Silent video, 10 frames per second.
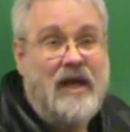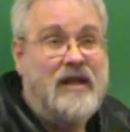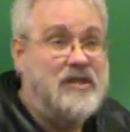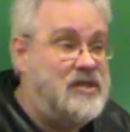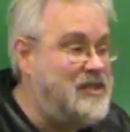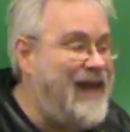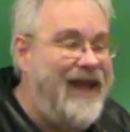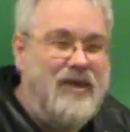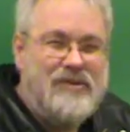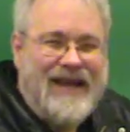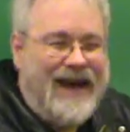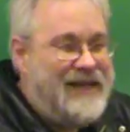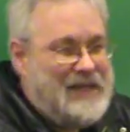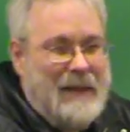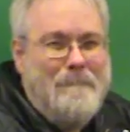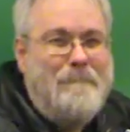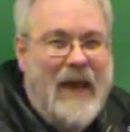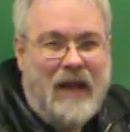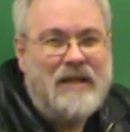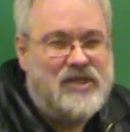The society was constantly
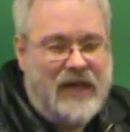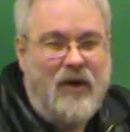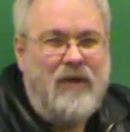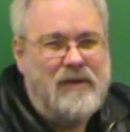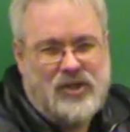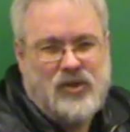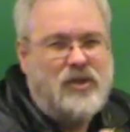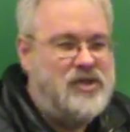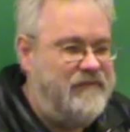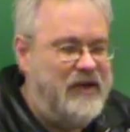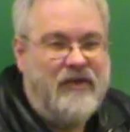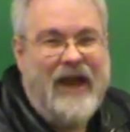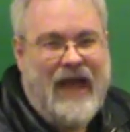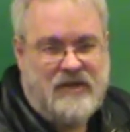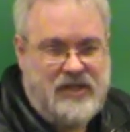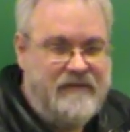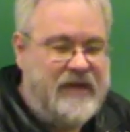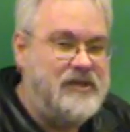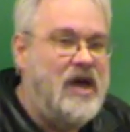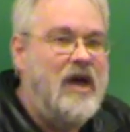balancing all sorts of different
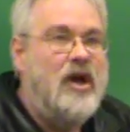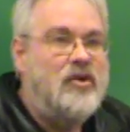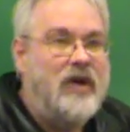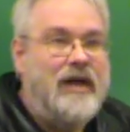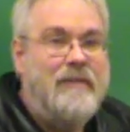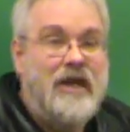activities, trying to